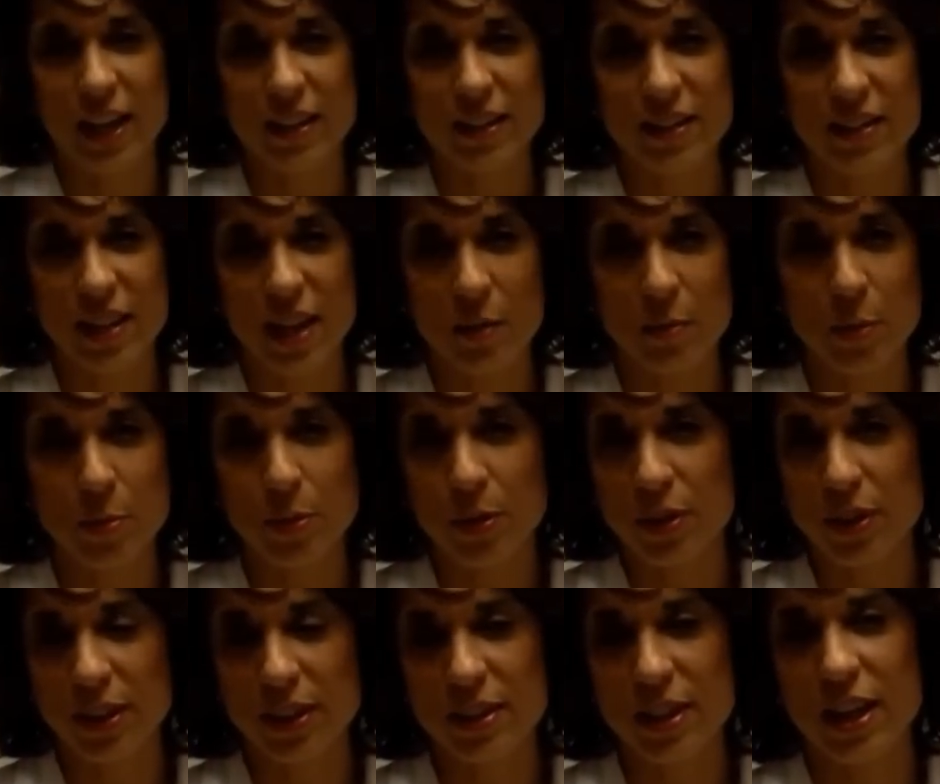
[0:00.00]
Hess. I'm a
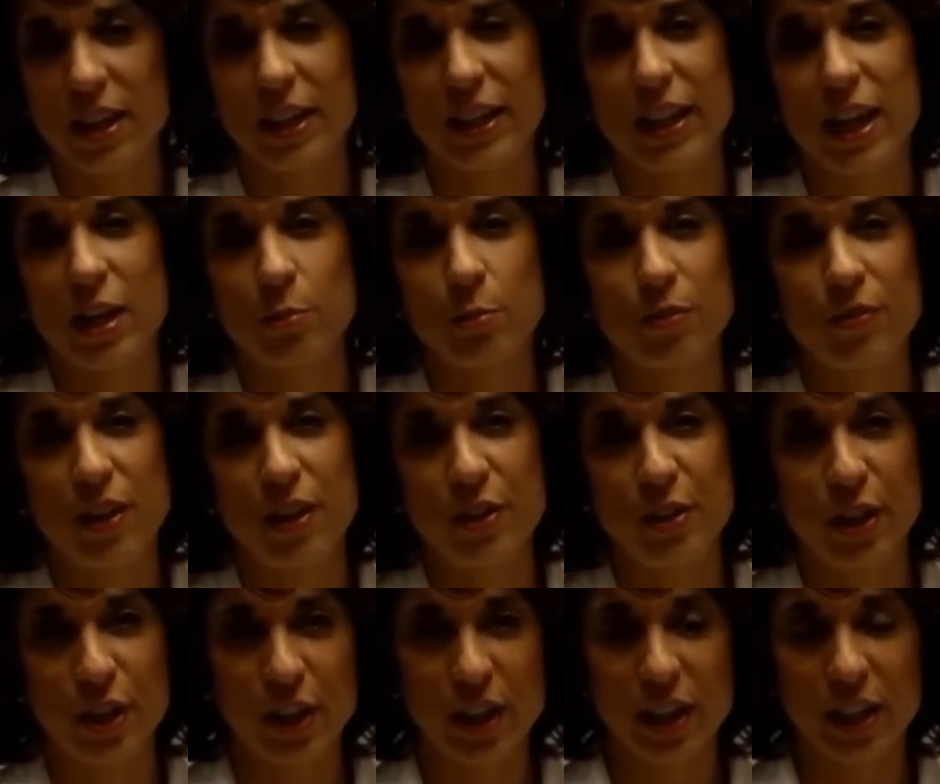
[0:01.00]
bird and exotic animal
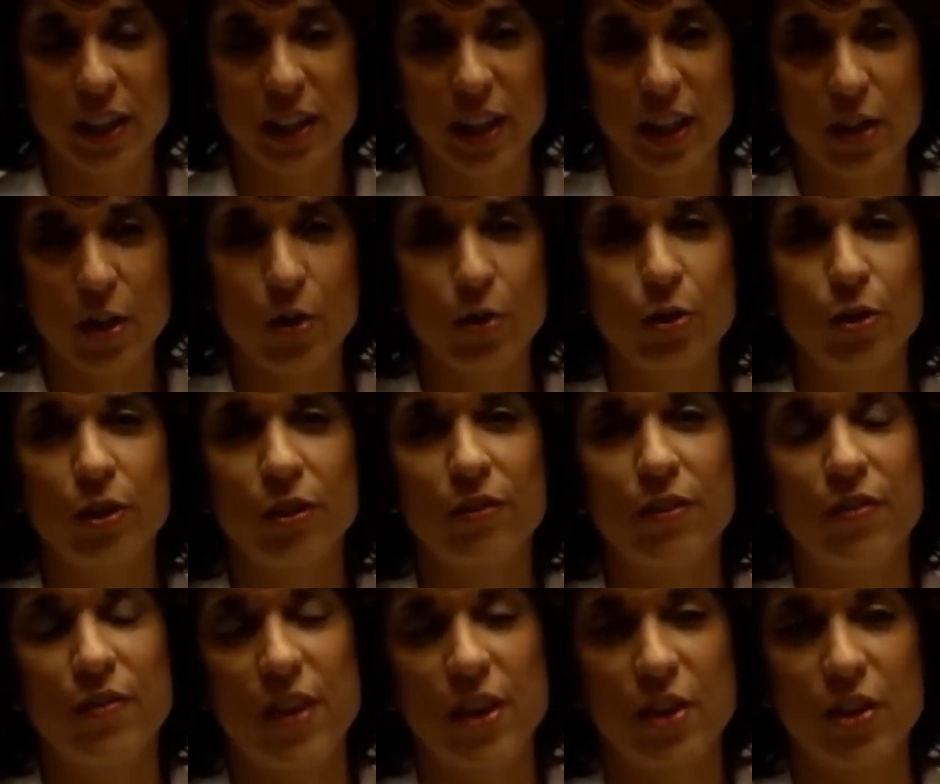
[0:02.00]
veterinarian and owner
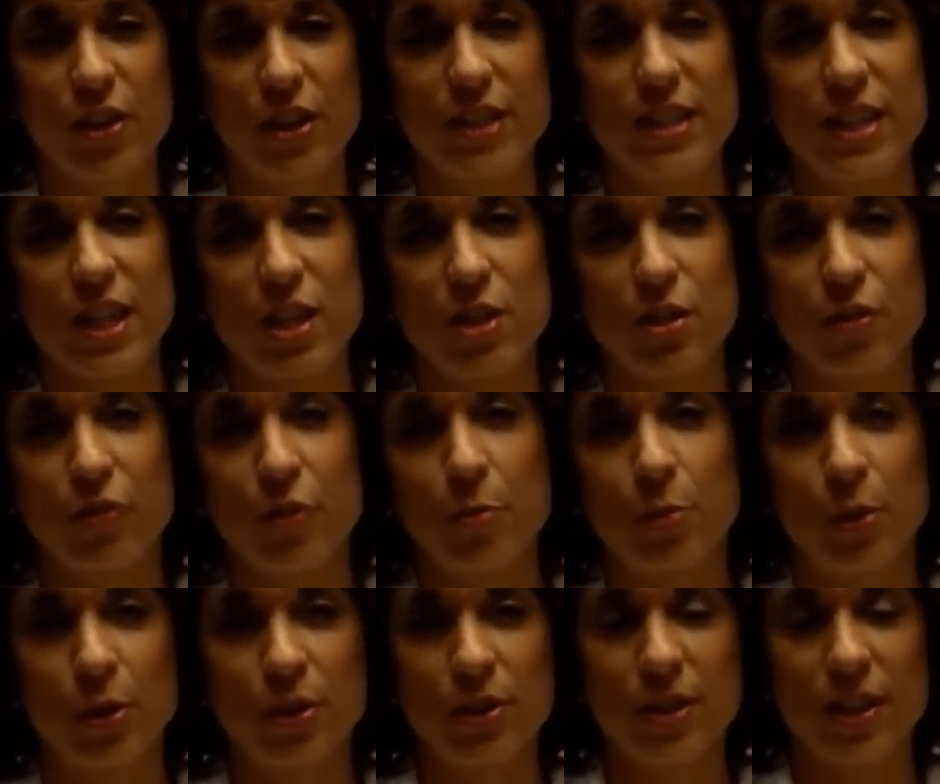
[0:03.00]
of the Veterinary Center for
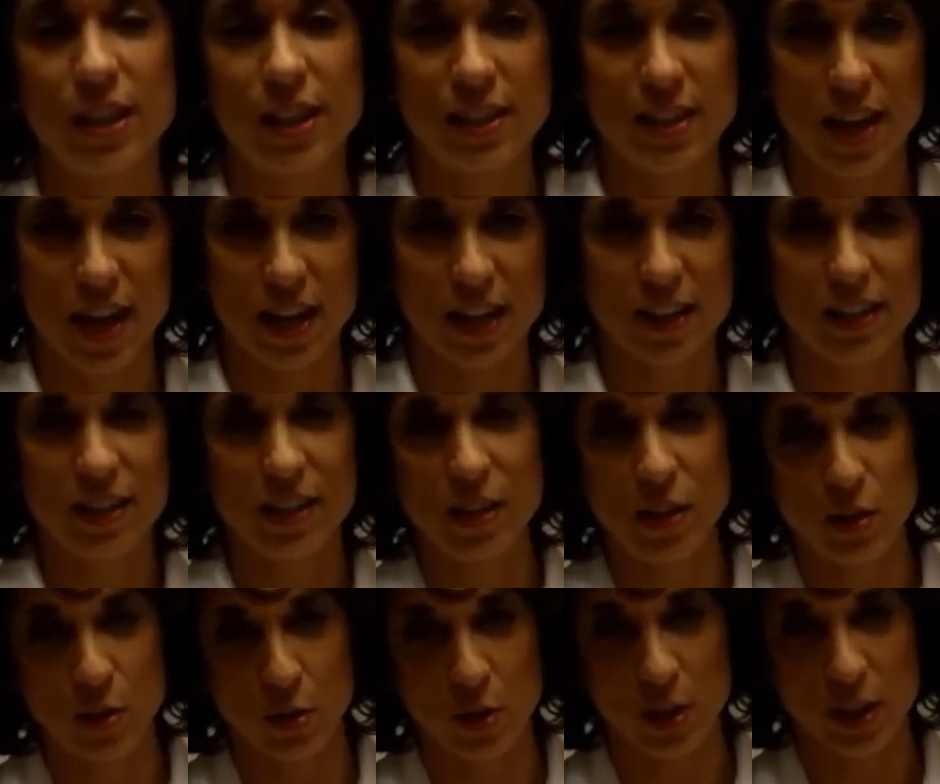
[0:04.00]
Birds and Exotics in
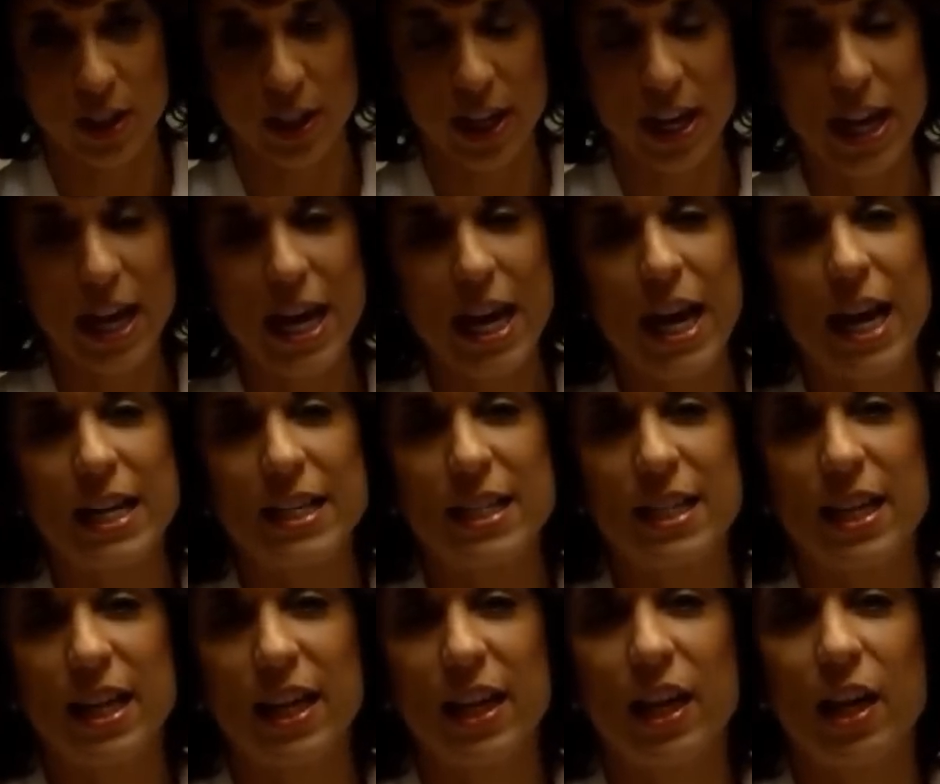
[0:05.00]
New York. And
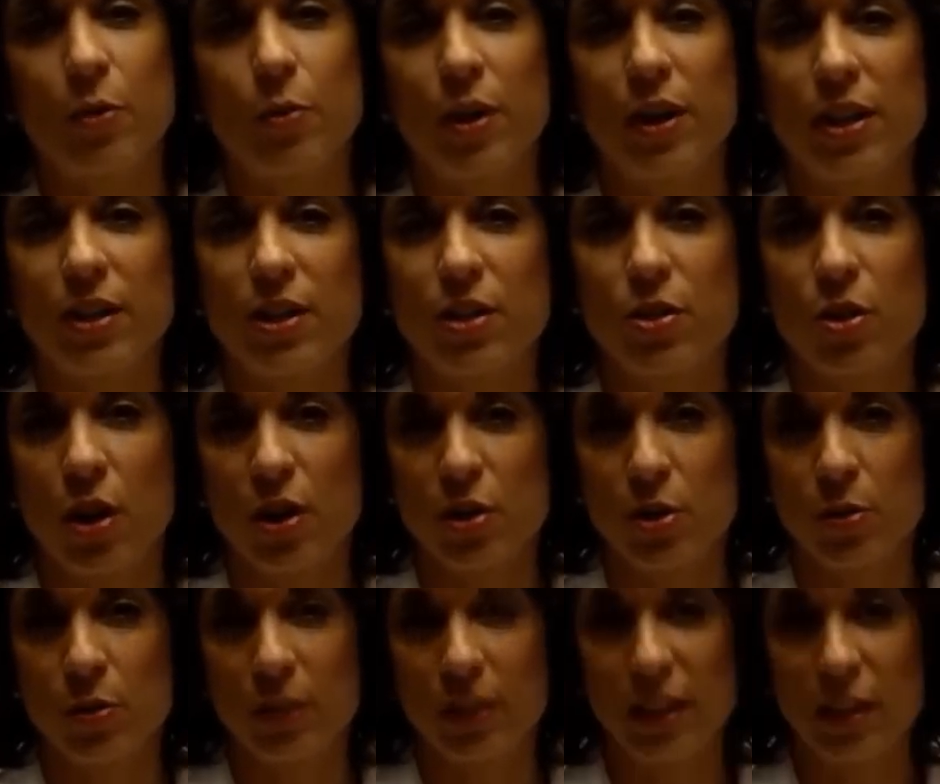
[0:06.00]
today I wanted to talk
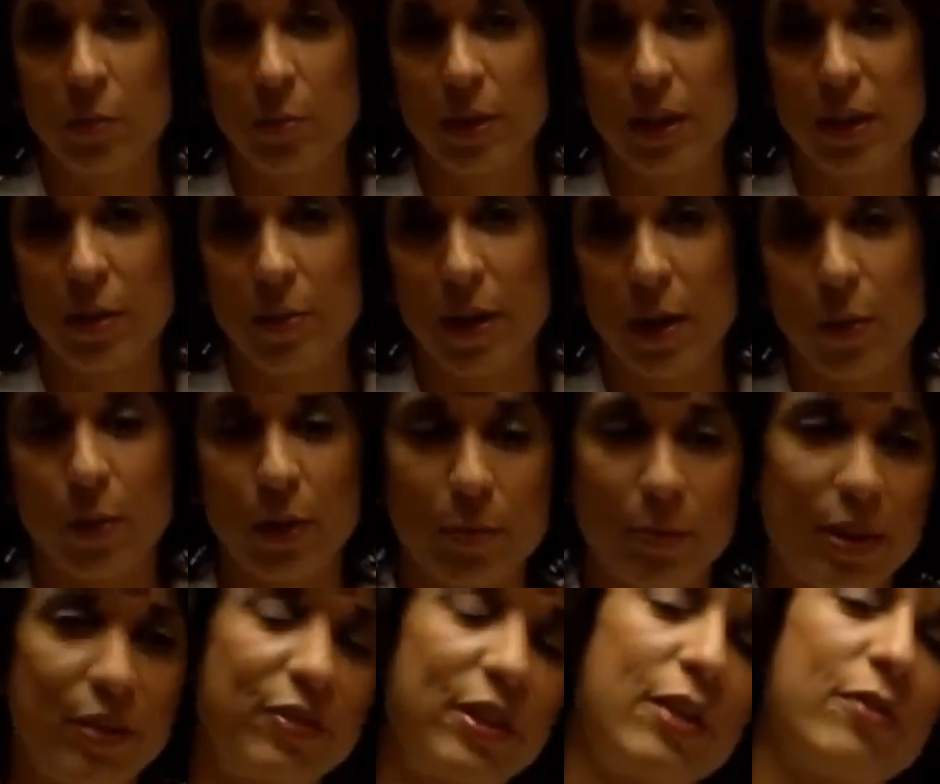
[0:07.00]
to you a little bit about one
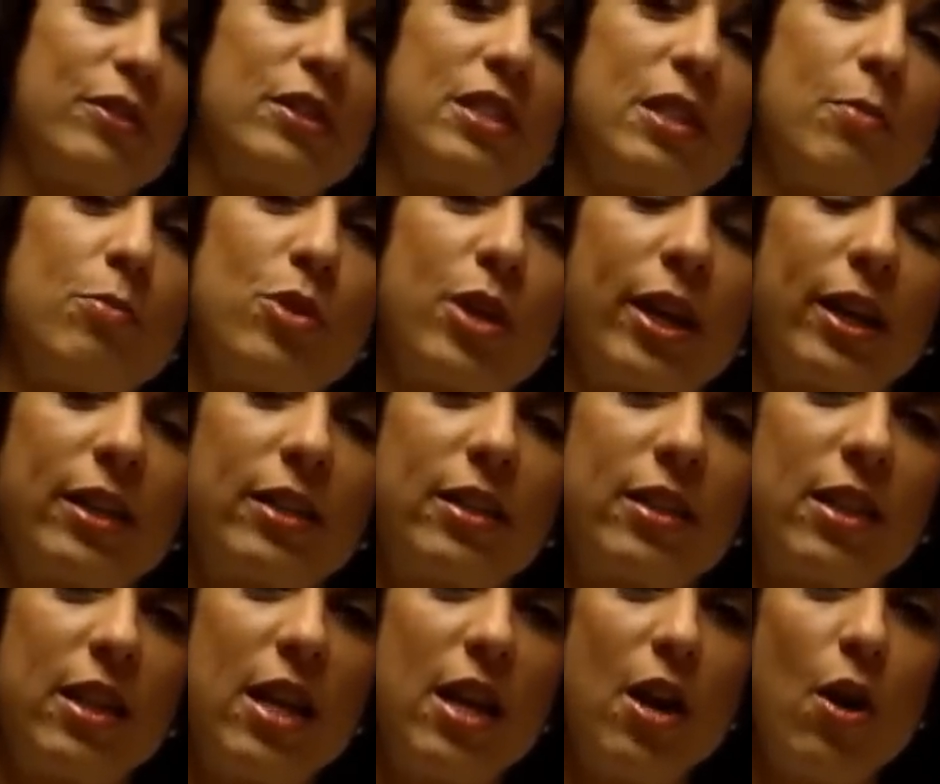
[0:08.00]
of my favorite
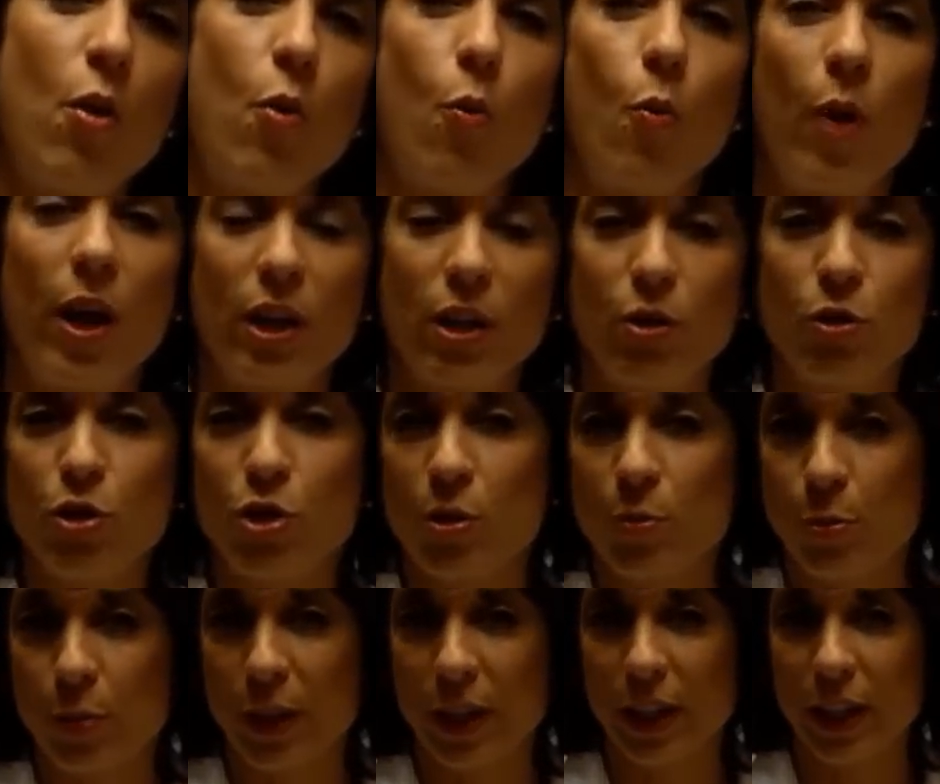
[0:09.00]
subjects, when you
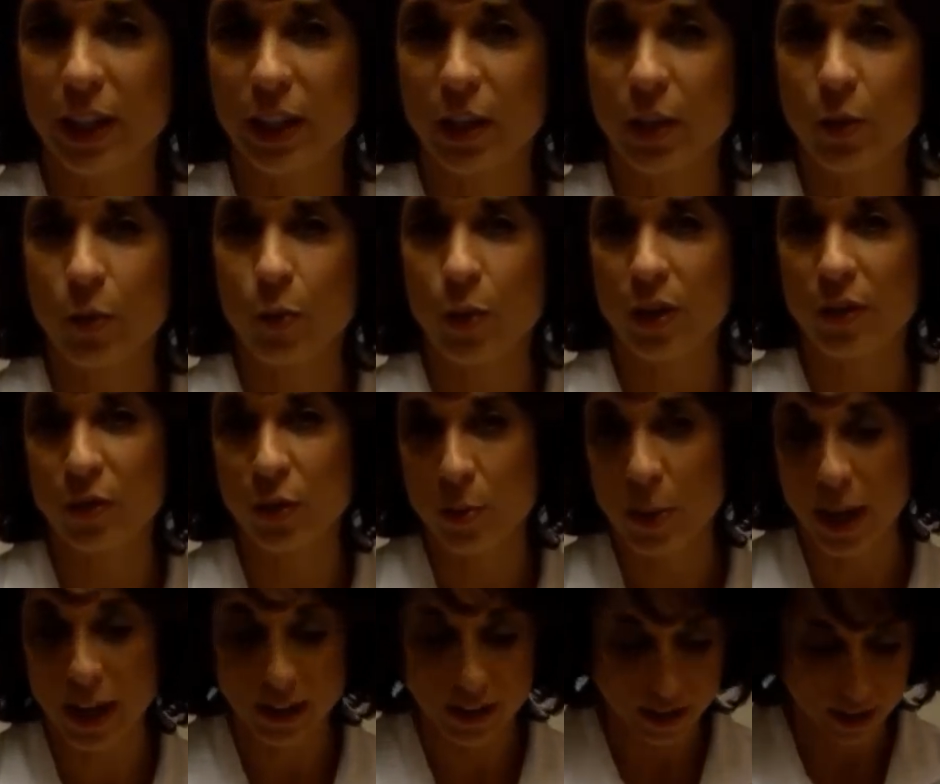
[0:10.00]
should bring one of your
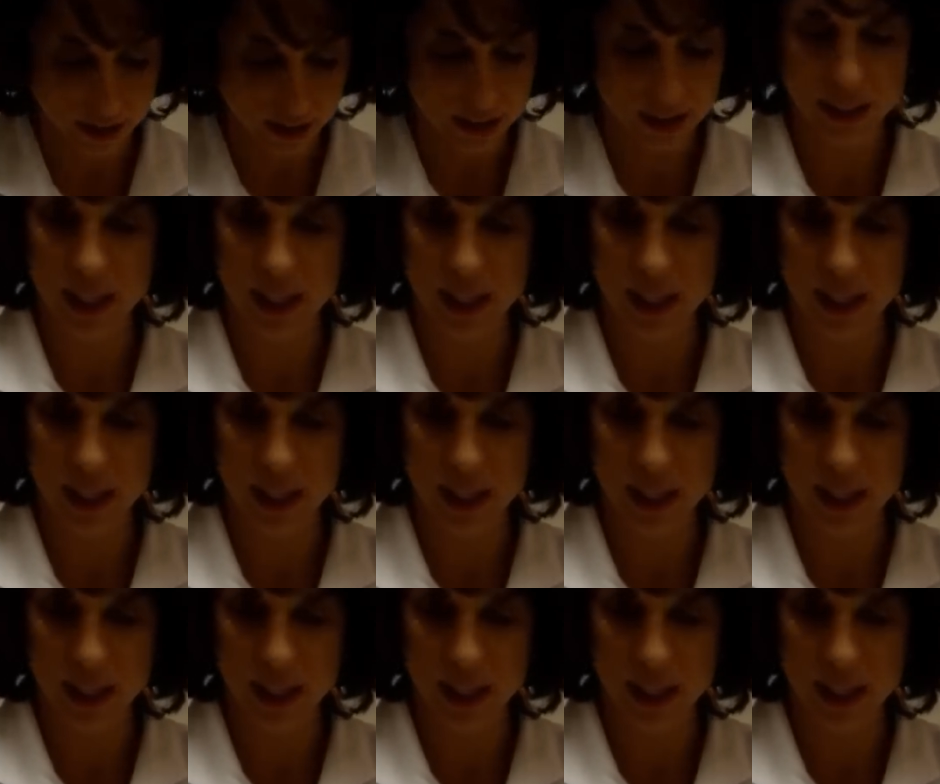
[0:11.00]
pets, in